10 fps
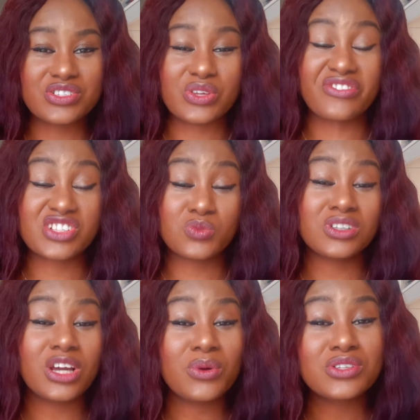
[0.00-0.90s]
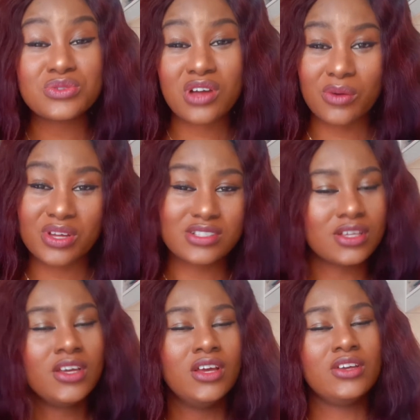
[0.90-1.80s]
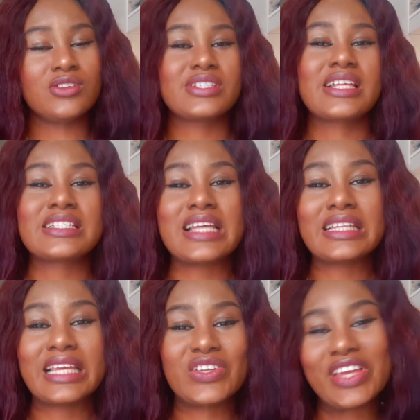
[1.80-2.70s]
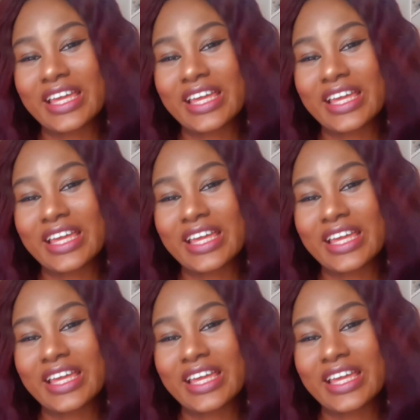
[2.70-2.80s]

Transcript: So if it's 1 hour, 2 hours, you set it and then you